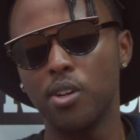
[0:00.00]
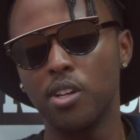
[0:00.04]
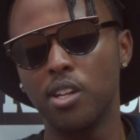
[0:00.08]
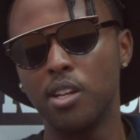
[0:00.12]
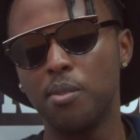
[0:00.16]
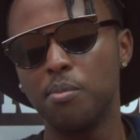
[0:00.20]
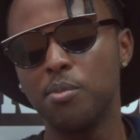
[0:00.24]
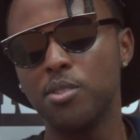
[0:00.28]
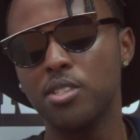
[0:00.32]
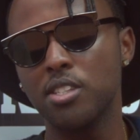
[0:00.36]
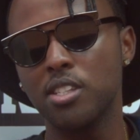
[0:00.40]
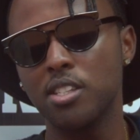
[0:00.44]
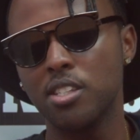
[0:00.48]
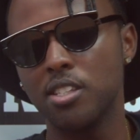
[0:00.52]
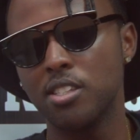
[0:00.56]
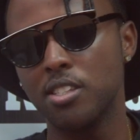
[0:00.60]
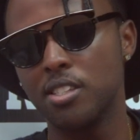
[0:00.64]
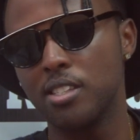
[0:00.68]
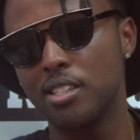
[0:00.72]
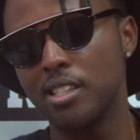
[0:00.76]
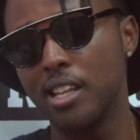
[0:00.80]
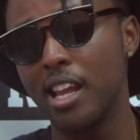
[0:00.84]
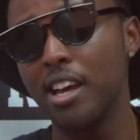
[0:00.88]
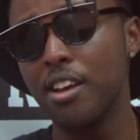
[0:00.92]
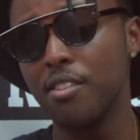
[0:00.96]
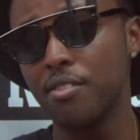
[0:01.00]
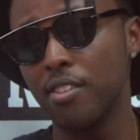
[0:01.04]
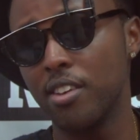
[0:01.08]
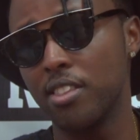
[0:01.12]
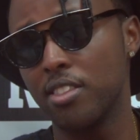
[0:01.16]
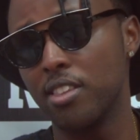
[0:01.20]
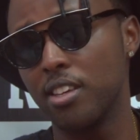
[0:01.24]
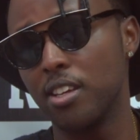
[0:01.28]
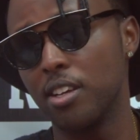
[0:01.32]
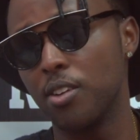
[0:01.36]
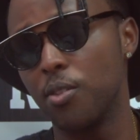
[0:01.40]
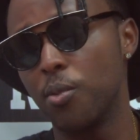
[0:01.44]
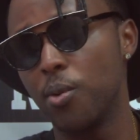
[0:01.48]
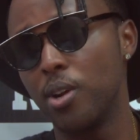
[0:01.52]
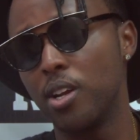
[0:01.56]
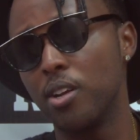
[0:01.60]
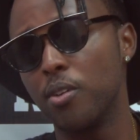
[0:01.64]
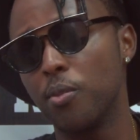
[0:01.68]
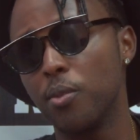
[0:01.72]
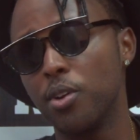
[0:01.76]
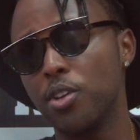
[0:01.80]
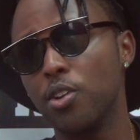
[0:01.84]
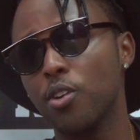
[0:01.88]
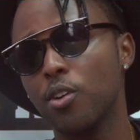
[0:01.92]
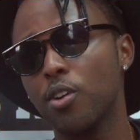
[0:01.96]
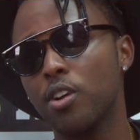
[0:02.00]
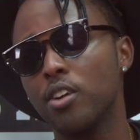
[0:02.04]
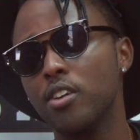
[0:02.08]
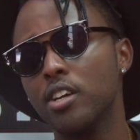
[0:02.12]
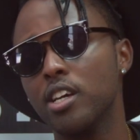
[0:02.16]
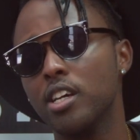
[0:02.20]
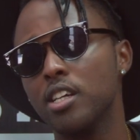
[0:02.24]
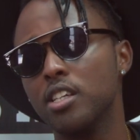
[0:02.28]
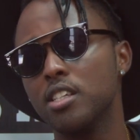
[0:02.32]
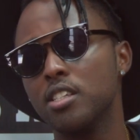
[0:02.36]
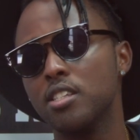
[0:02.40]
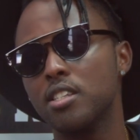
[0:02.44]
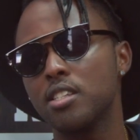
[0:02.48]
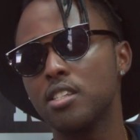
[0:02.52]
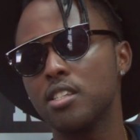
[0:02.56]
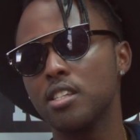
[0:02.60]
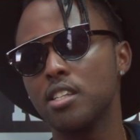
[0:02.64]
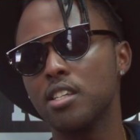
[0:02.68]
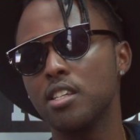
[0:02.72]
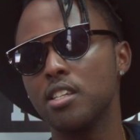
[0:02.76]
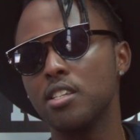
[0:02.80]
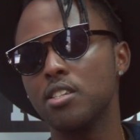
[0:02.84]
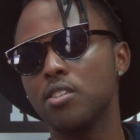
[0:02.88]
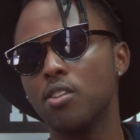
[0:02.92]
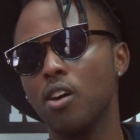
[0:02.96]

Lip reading: in a musician's life, I think, when your career is